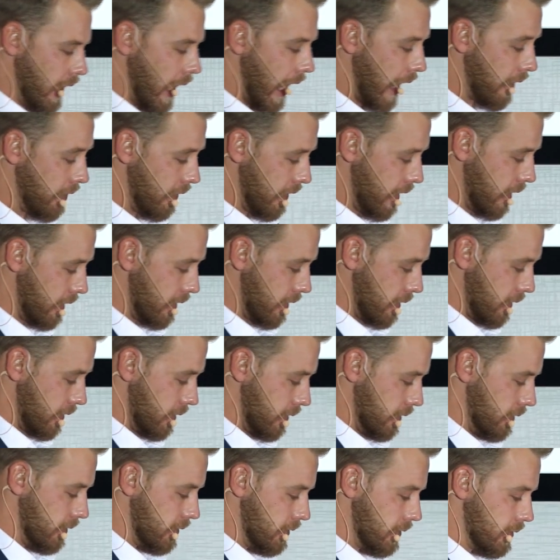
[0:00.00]
And then
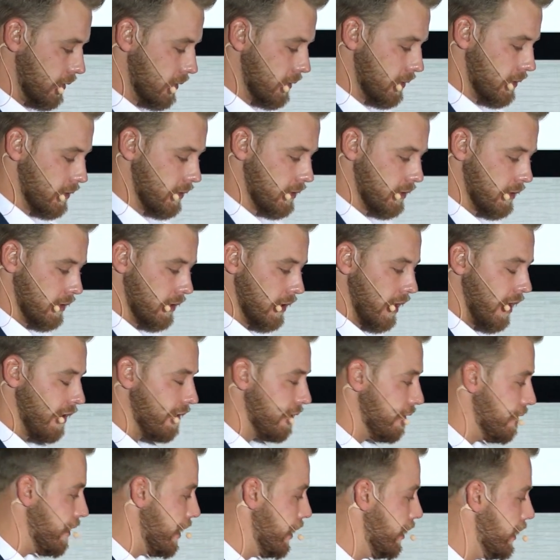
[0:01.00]
a
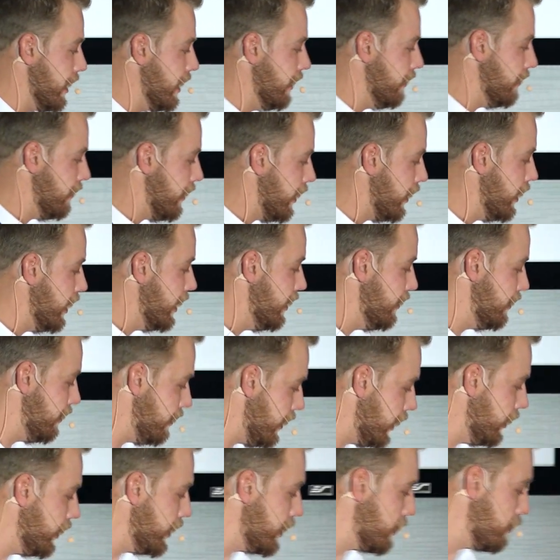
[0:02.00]
very, very,
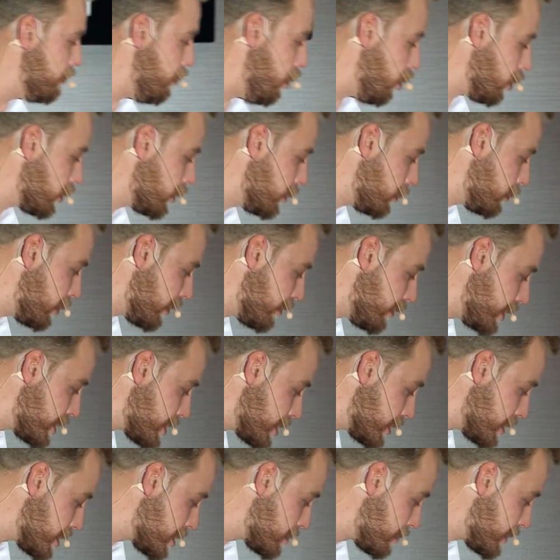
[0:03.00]
very important
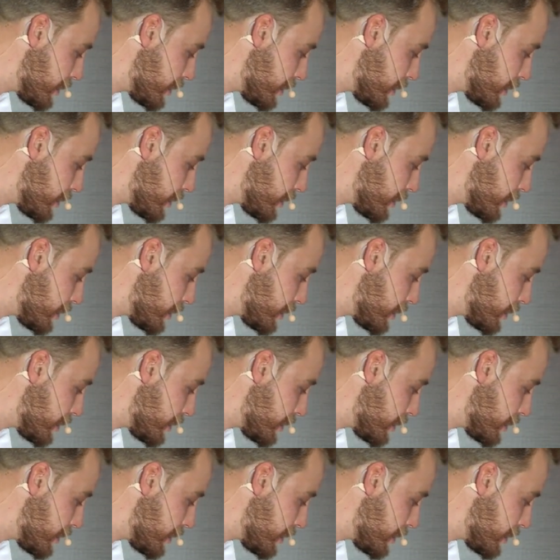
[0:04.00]
provision,